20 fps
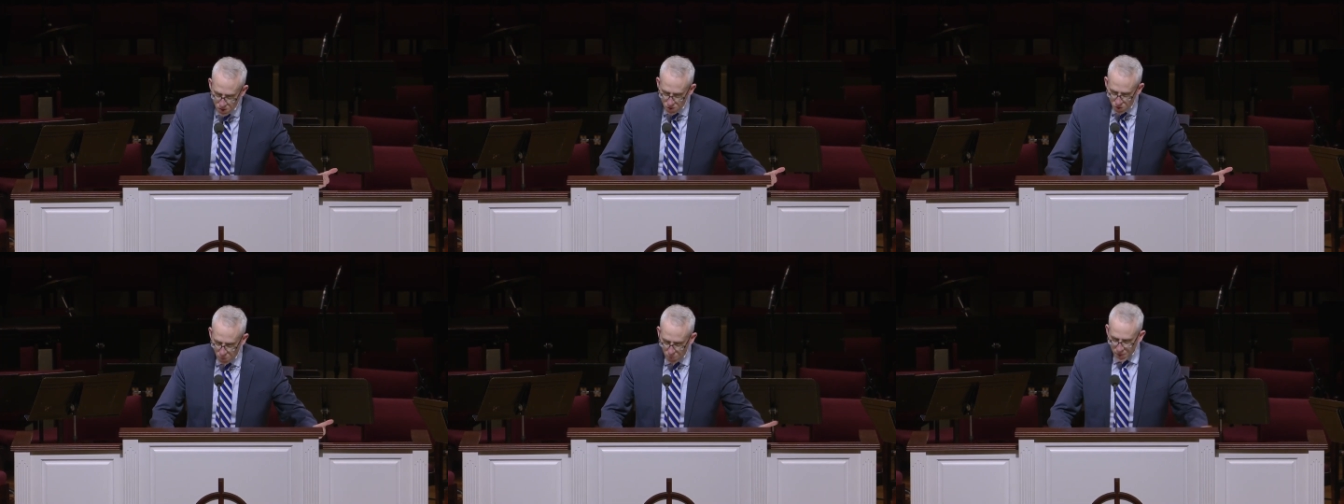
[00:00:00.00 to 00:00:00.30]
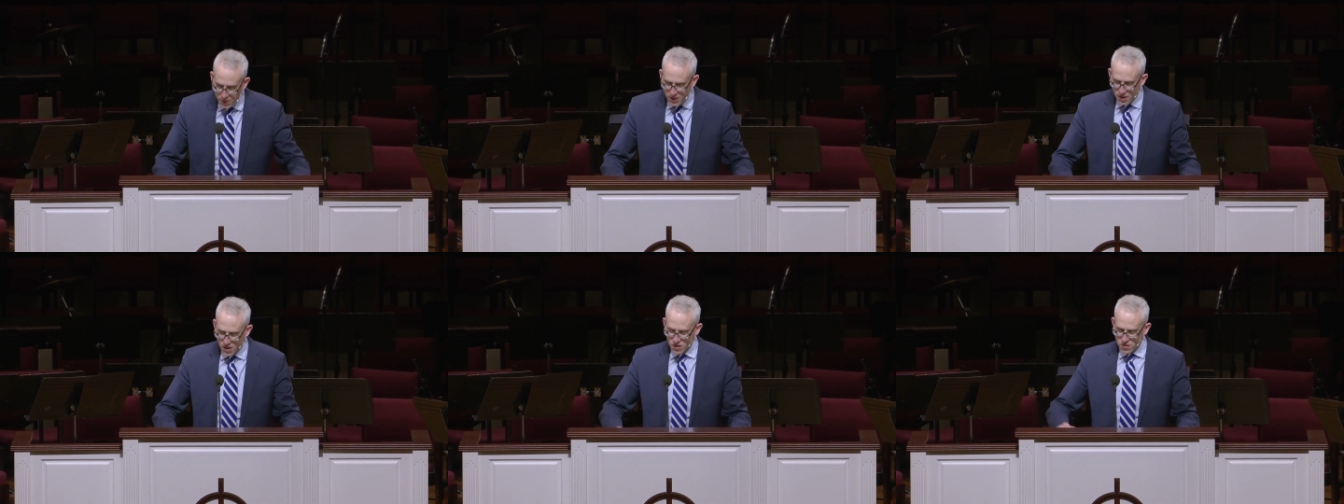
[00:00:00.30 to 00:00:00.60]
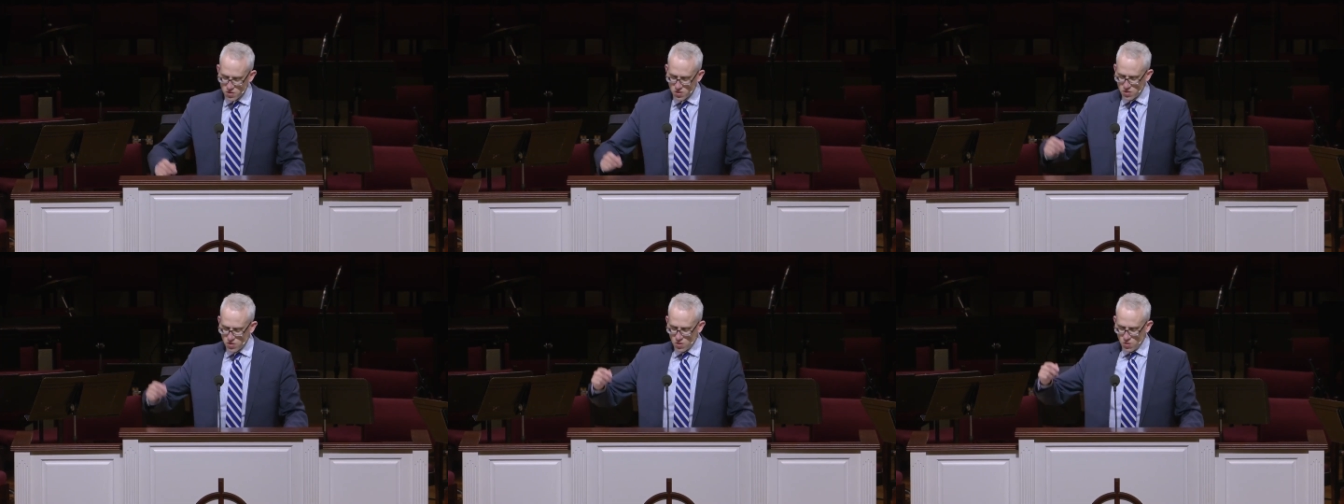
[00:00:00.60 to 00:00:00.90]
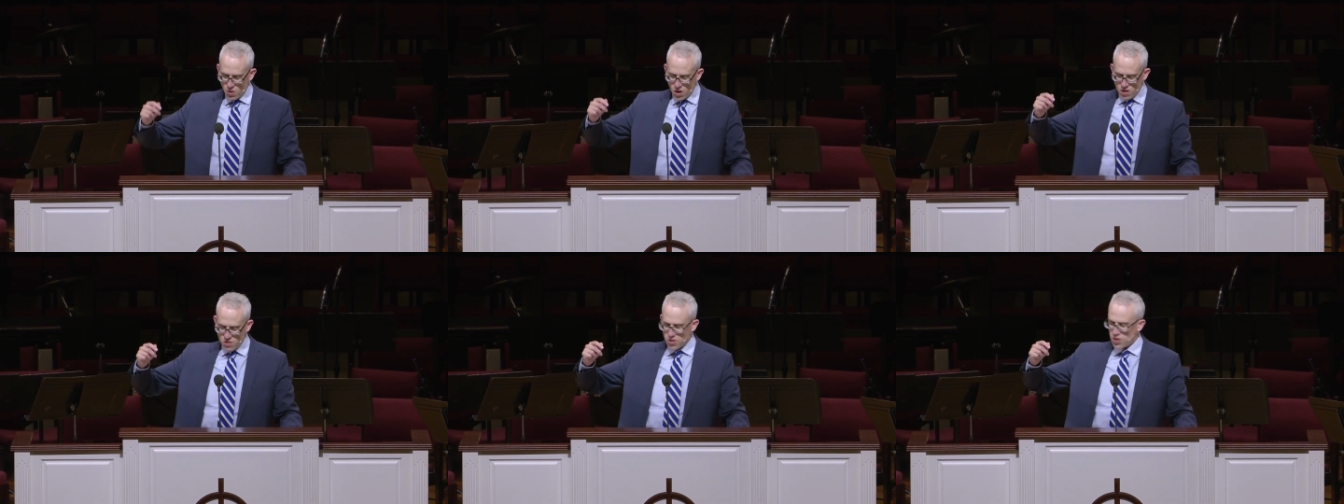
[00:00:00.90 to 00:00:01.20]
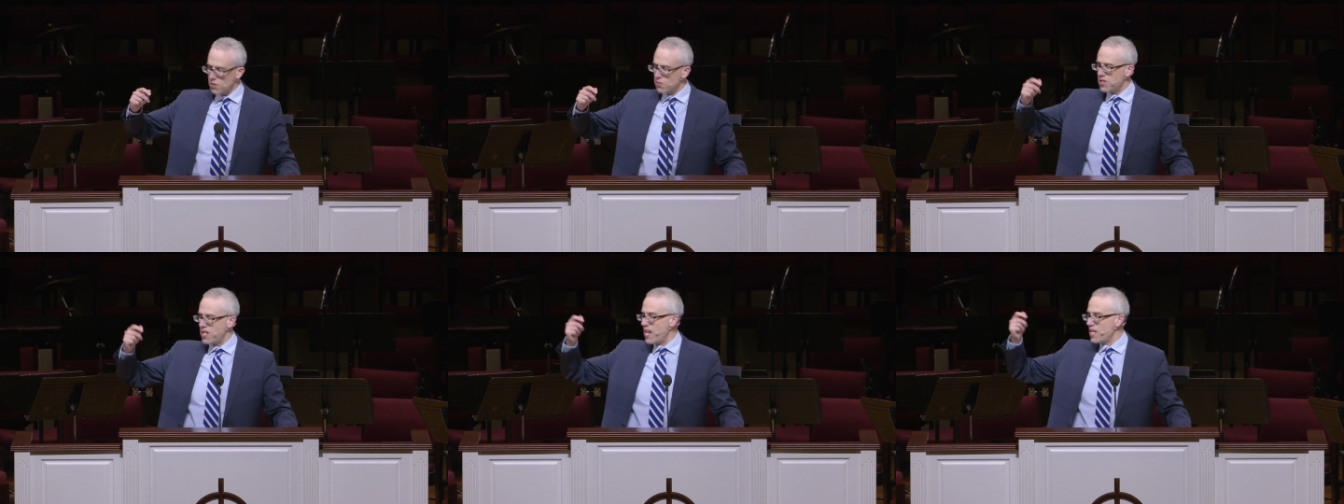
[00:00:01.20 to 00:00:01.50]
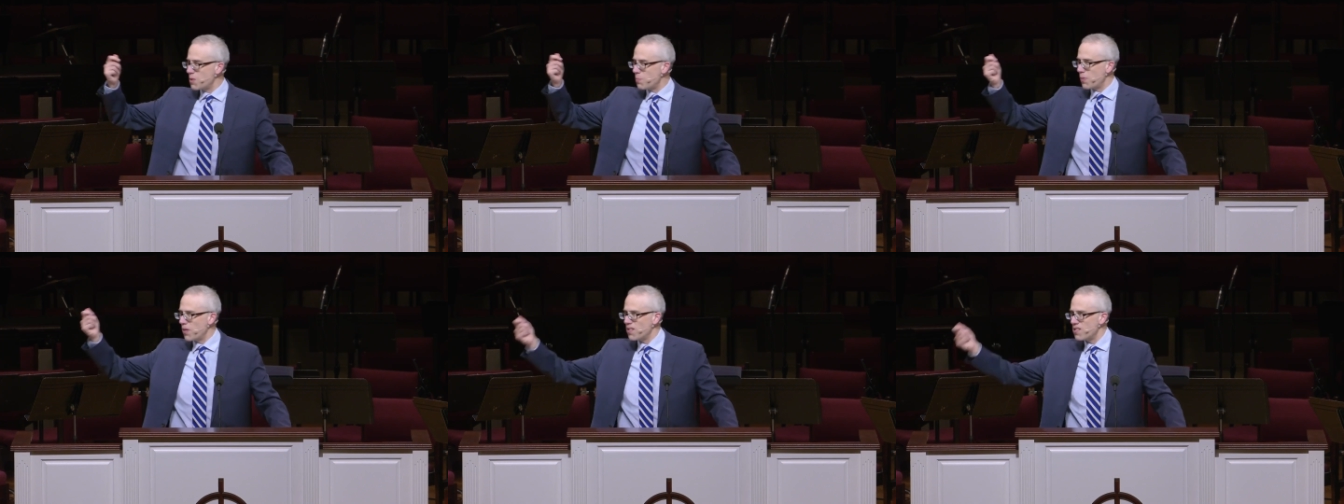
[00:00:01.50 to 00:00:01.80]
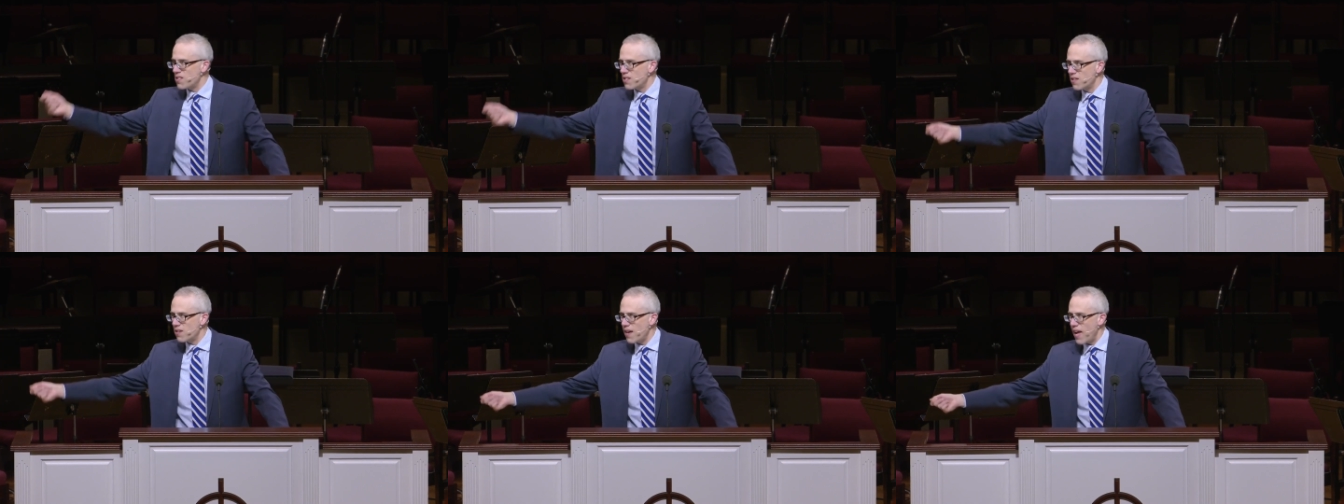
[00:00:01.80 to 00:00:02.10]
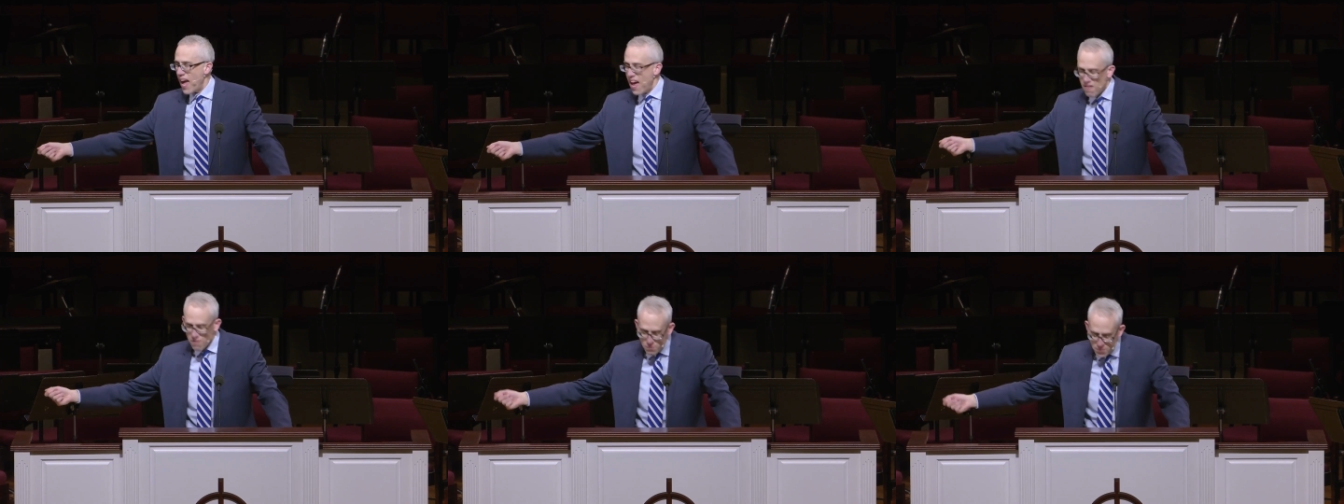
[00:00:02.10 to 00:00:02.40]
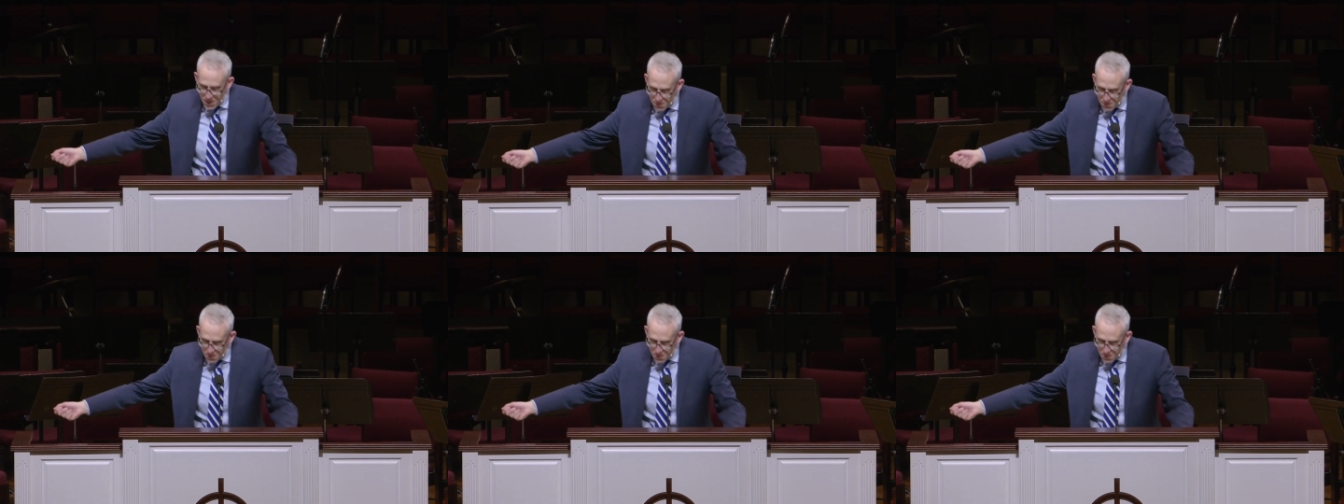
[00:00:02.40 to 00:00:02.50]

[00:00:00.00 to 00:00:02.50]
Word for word: or because you are so desperate to have